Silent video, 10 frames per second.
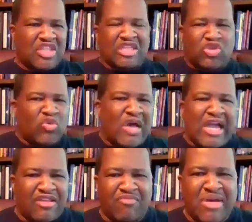think too
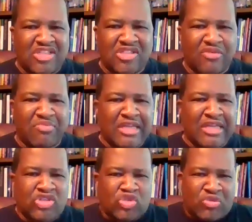highly of myself,
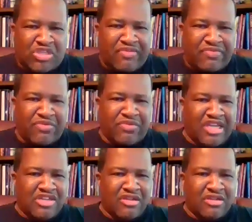but I just want to give you an
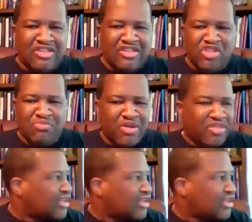idea that this month,